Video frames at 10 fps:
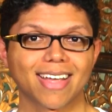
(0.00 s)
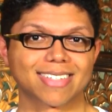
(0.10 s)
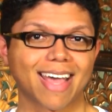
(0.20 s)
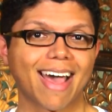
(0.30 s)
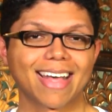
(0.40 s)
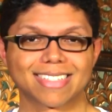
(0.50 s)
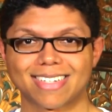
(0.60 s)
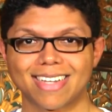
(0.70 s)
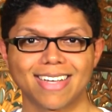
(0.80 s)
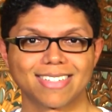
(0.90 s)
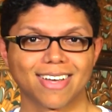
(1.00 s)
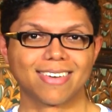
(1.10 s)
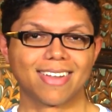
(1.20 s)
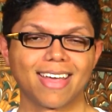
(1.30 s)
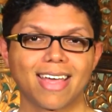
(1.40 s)
It's Ask Tay
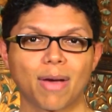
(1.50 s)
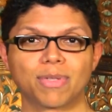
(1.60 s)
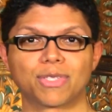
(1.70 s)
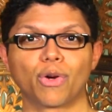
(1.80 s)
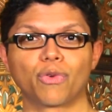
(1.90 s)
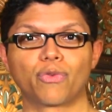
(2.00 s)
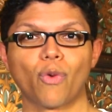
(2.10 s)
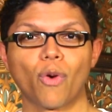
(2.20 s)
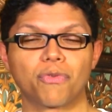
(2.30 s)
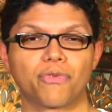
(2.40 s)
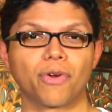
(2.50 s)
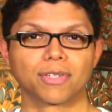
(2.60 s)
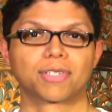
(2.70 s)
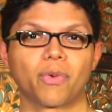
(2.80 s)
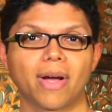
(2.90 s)
Zonday, episode 4, first